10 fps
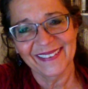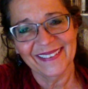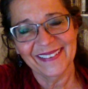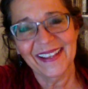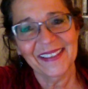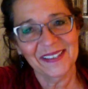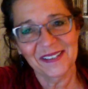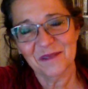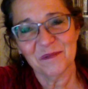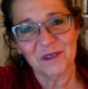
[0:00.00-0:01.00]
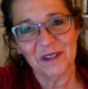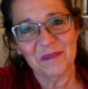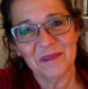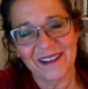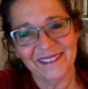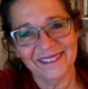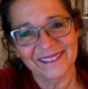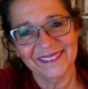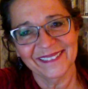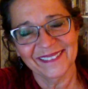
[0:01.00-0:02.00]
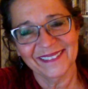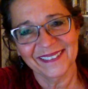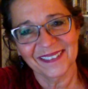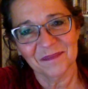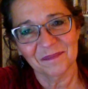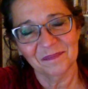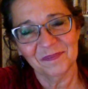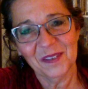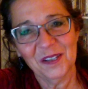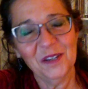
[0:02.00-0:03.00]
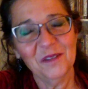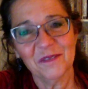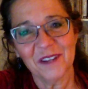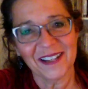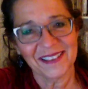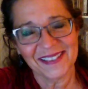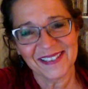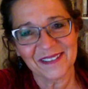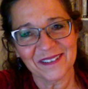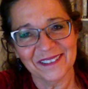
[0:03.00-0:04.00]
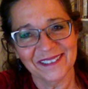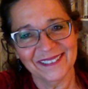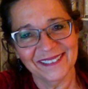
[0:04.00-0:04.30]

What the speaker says: Nothing to worry about. You've got this, girl.